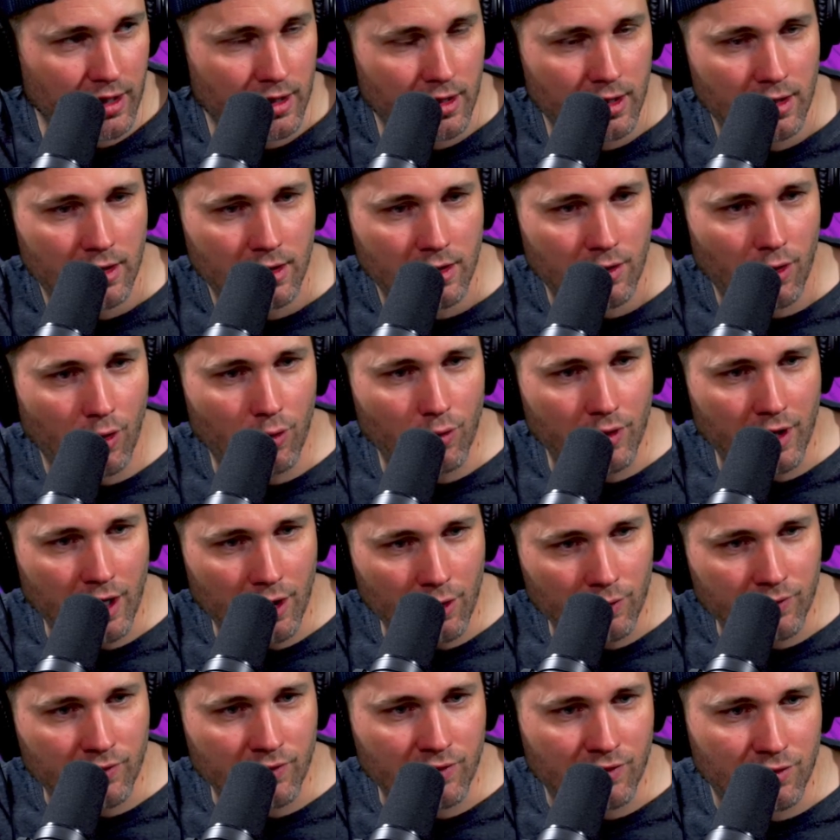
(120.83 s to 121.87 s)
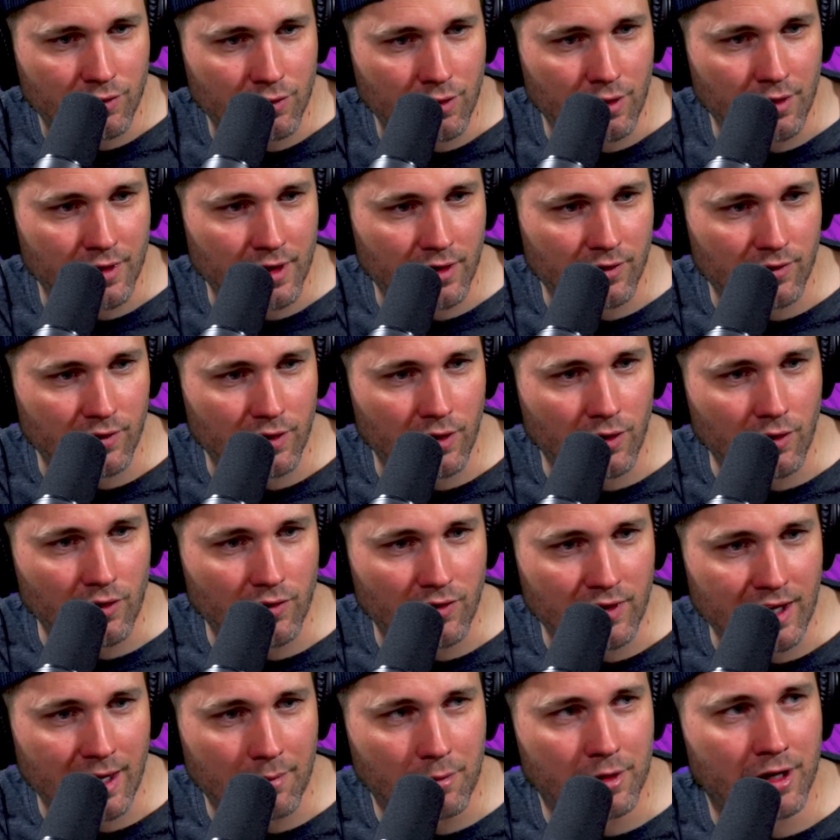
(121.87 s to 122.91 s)
it's like, oh, the house is two hundred thousand
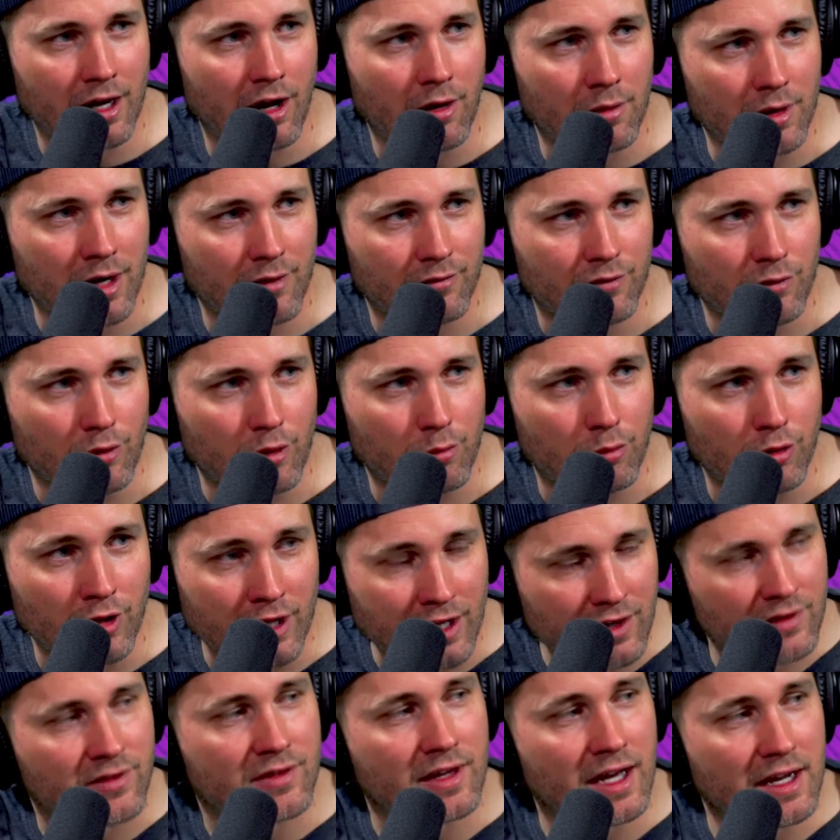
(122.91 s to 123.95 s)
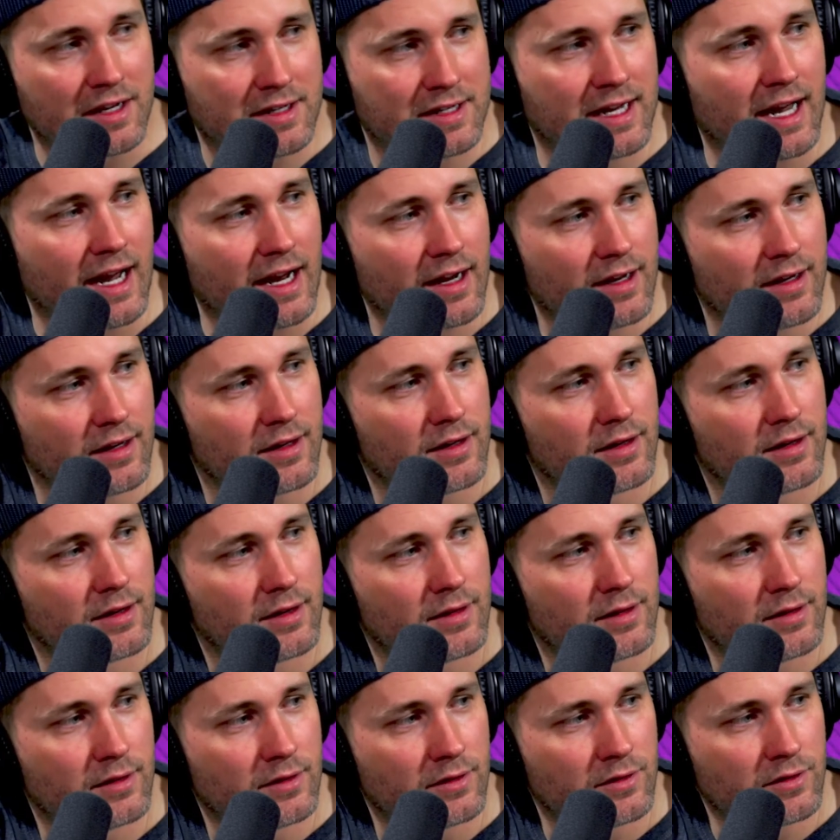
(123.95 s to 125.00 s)
dollars. Yeah, but now I'm gonna have to replace that deck,
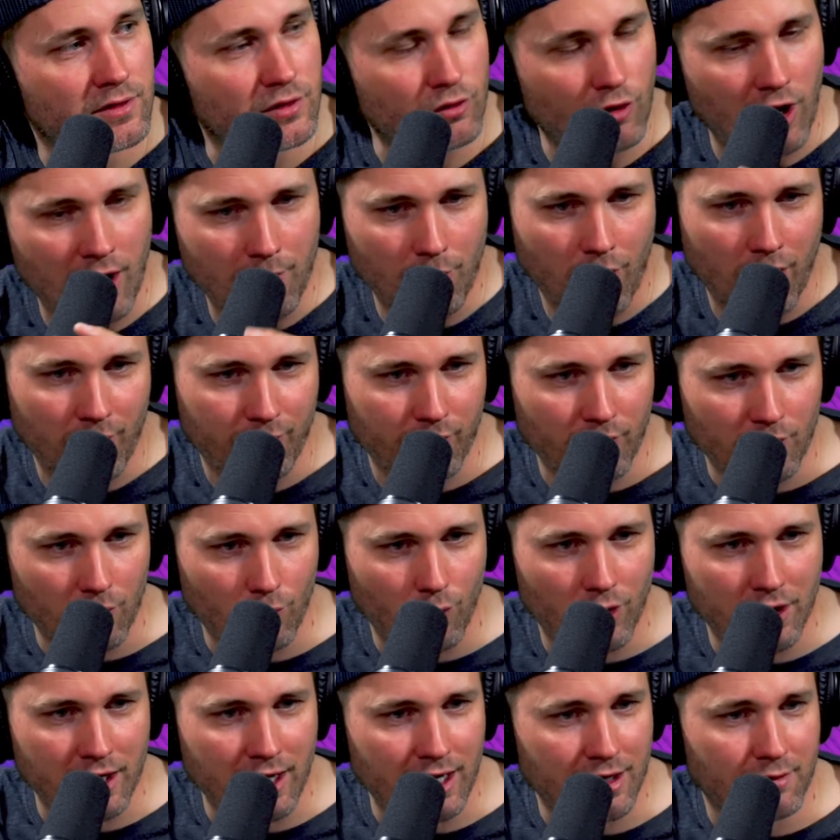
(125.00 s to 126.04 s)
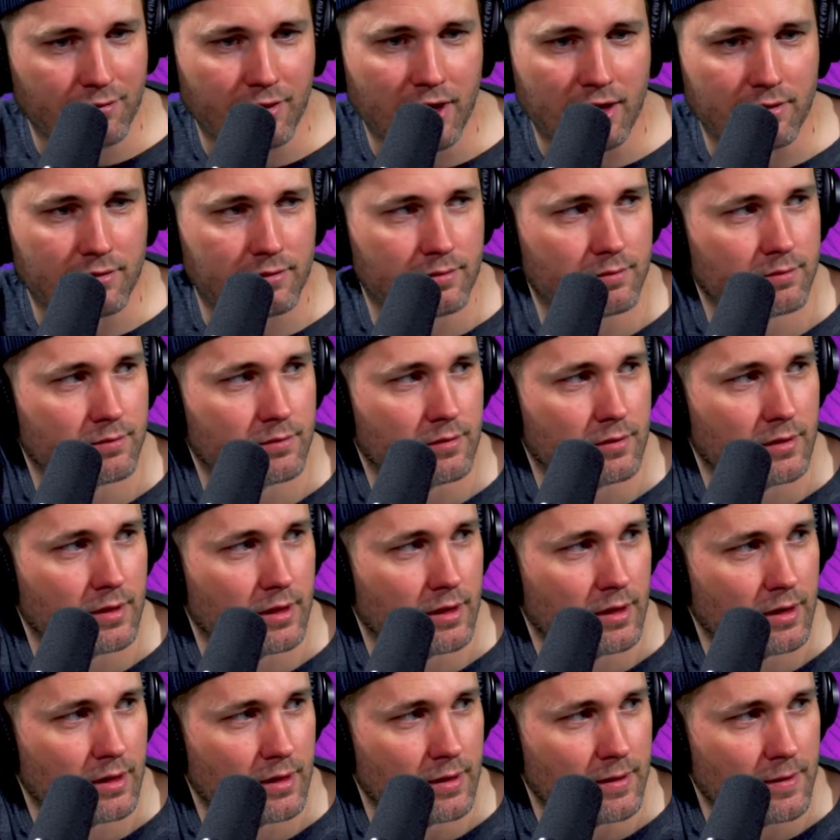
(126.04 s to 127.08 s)
so I'm offering one ninety five.
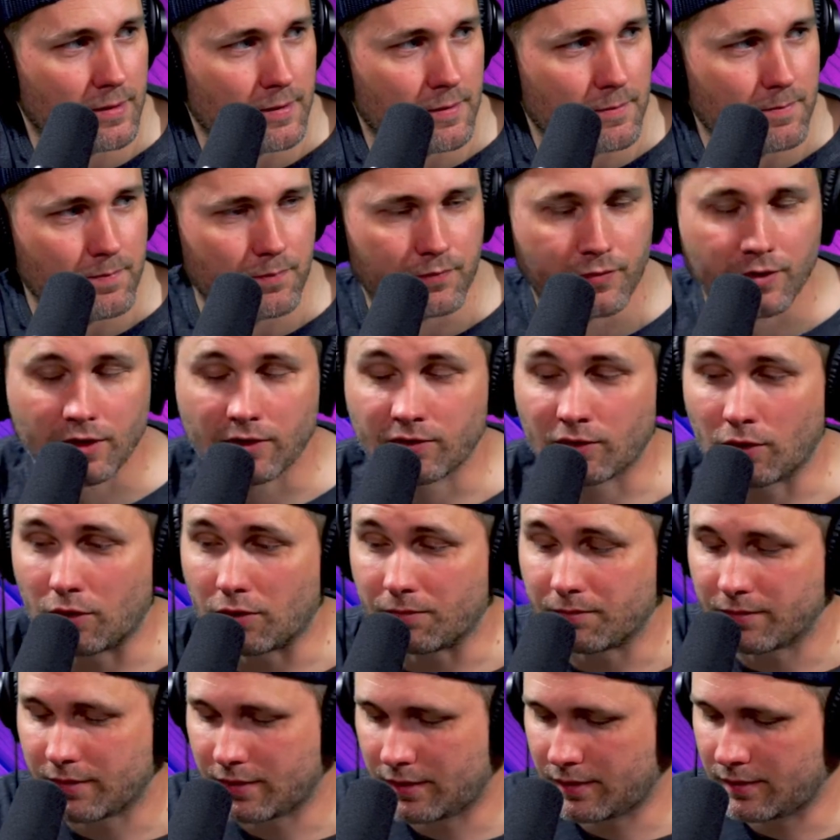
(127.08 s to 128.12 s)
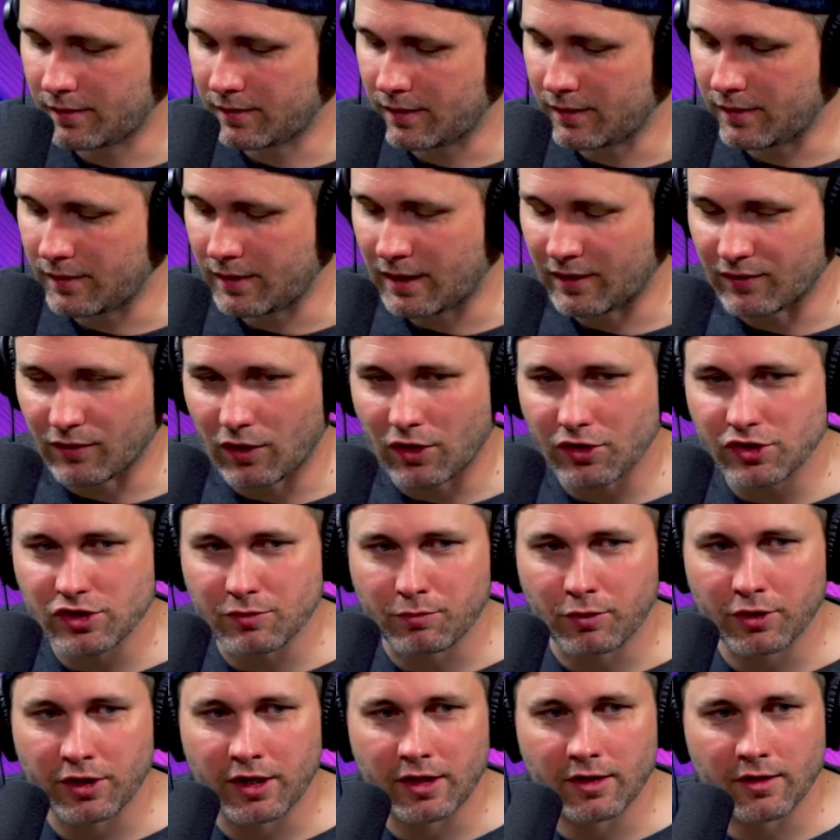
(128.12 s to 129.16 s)
Yep. So as long
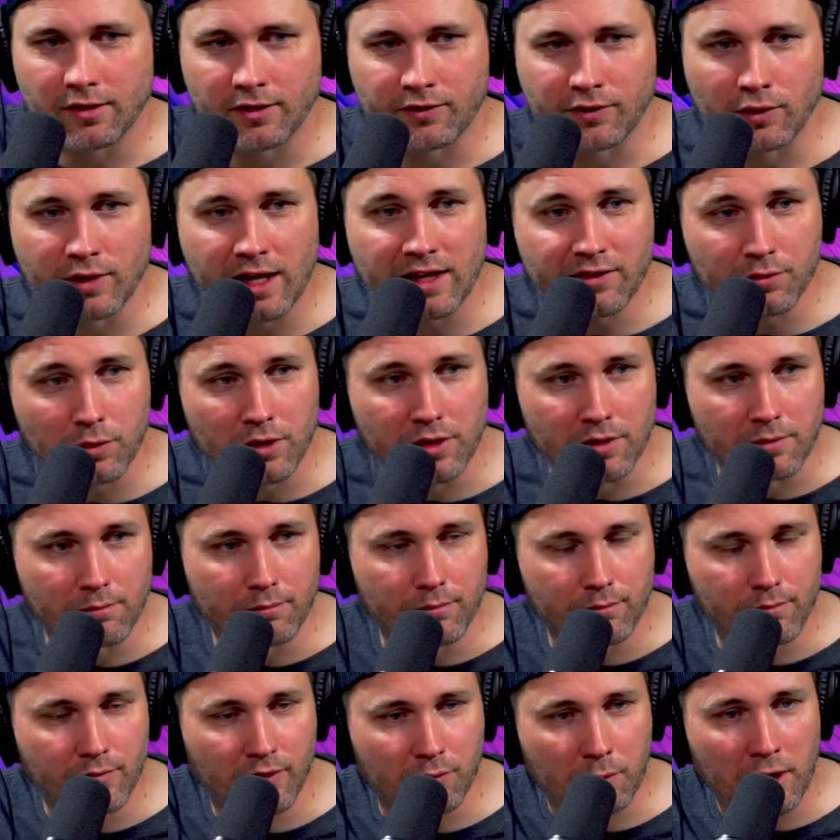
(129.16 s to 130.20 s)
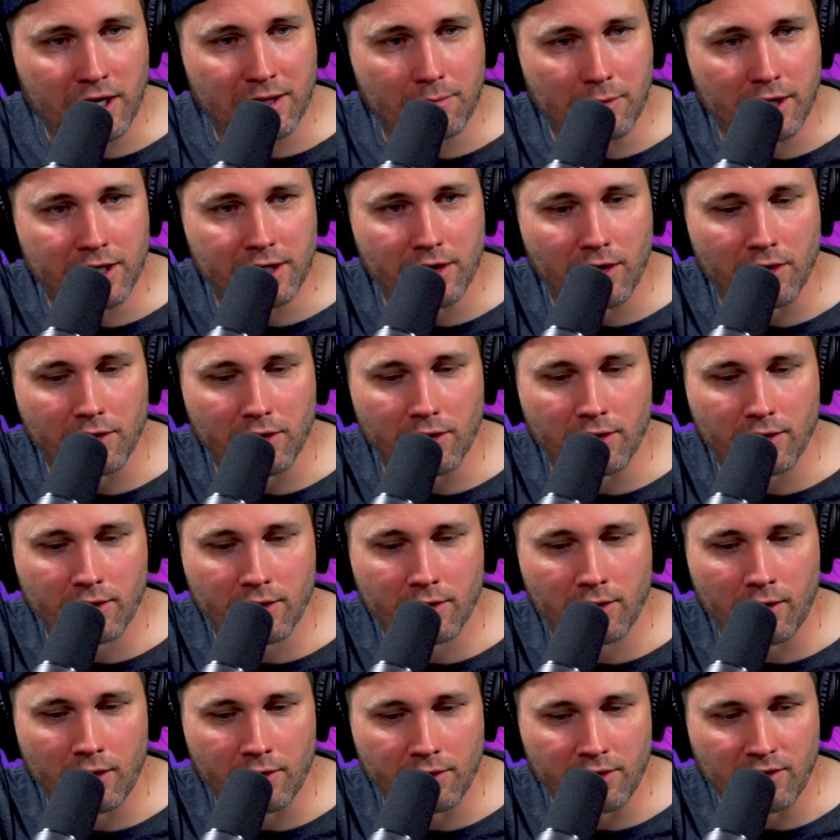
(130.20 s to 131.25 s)
as you put in, so that's where the spending money
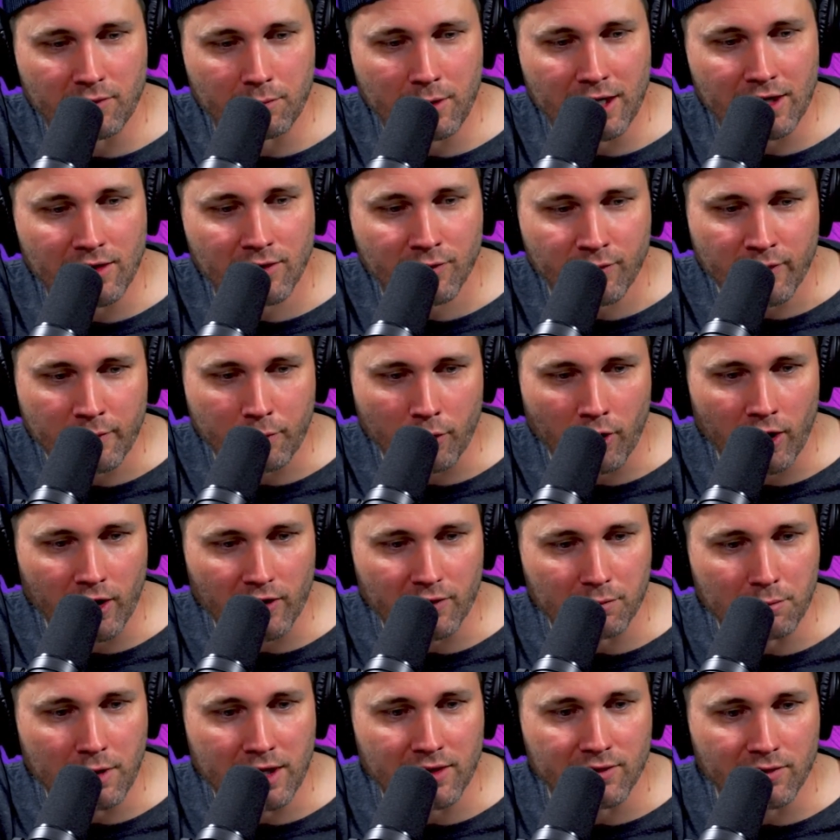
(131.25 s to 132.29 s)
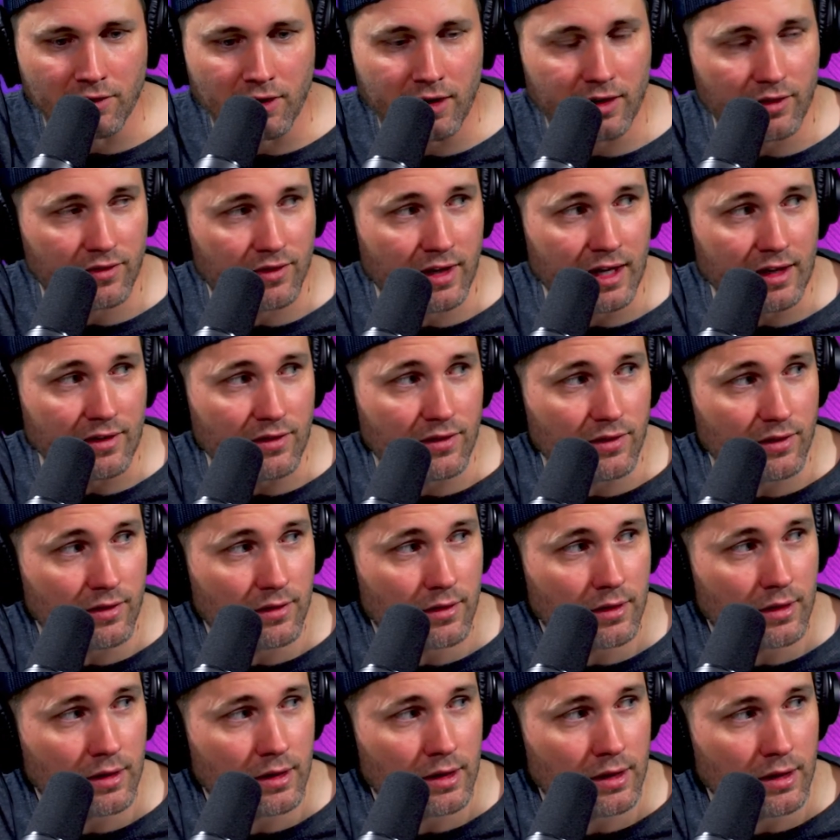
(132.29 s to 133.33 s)
on on these maintenance free products makes a lot of
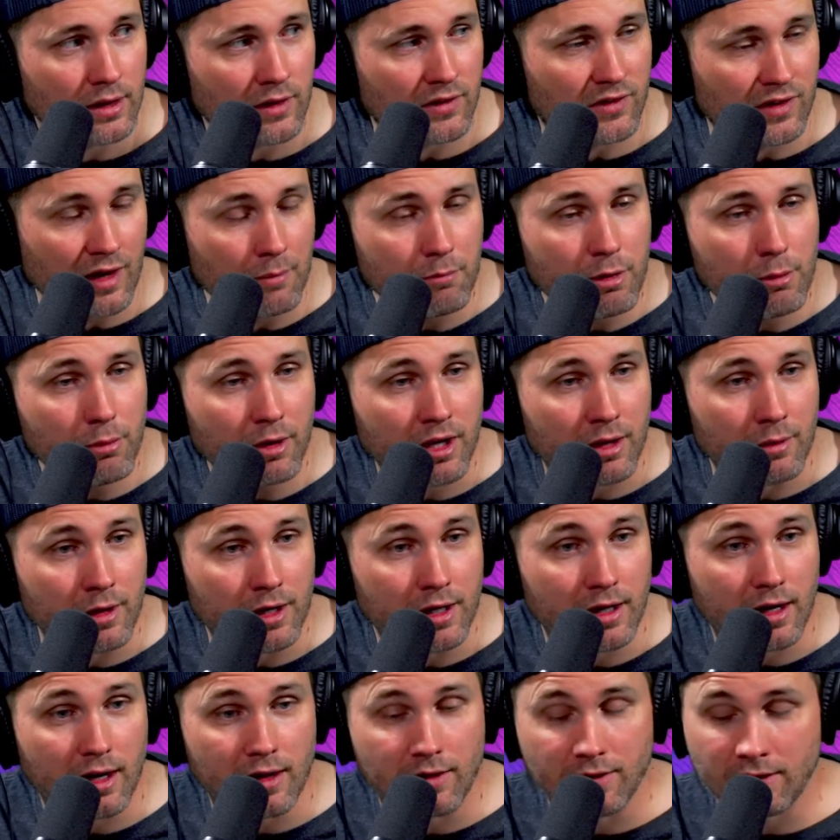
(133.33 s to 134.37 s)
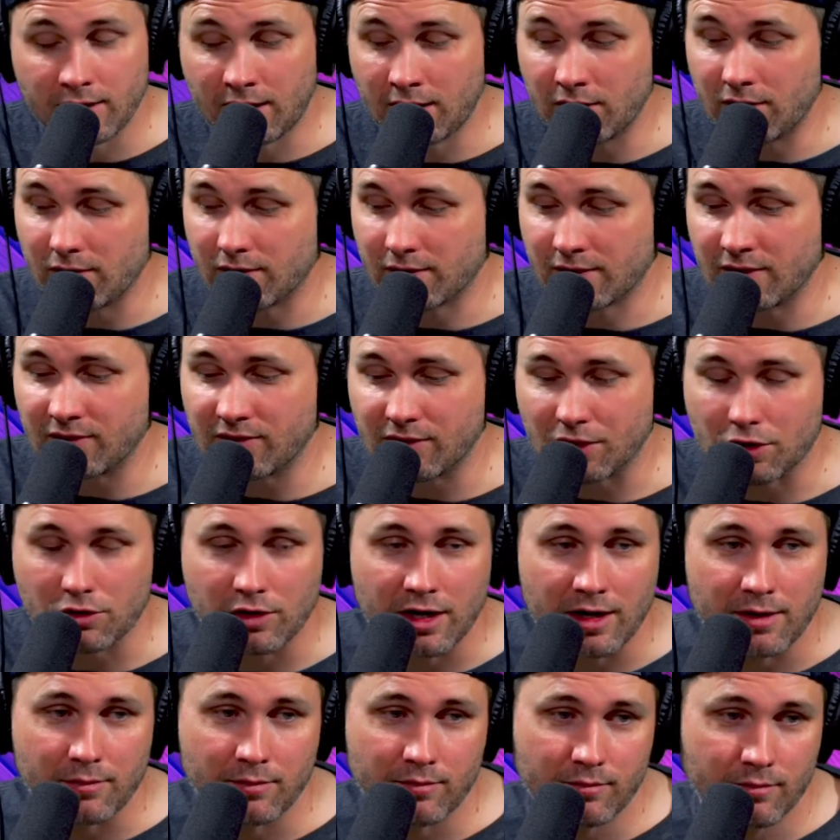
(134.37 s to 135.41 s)
sense because some people come in here. This is a
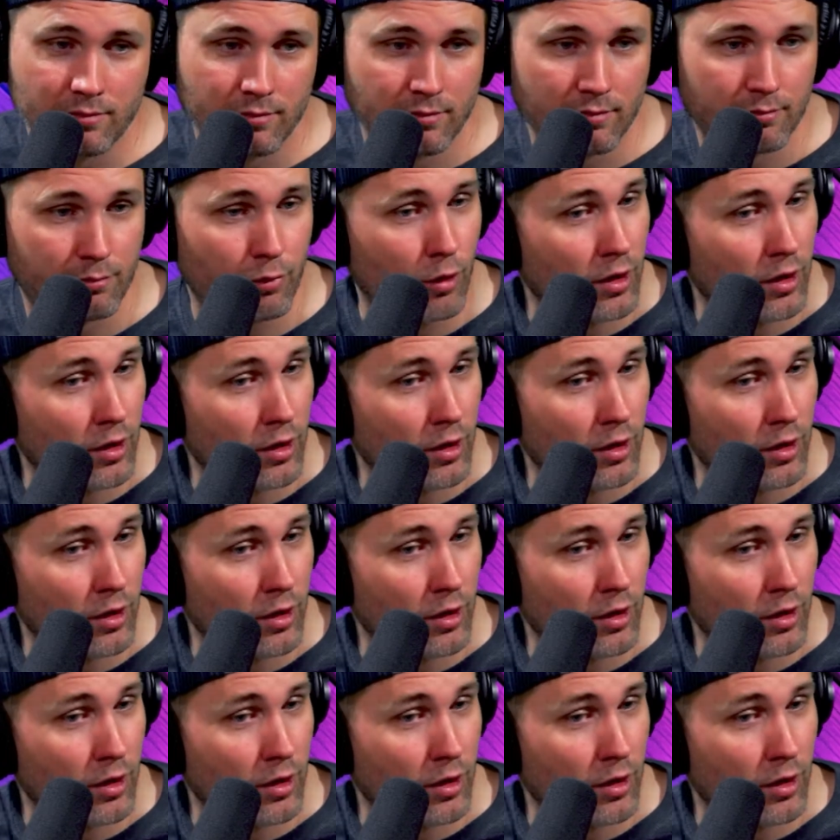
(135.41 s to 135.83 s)
great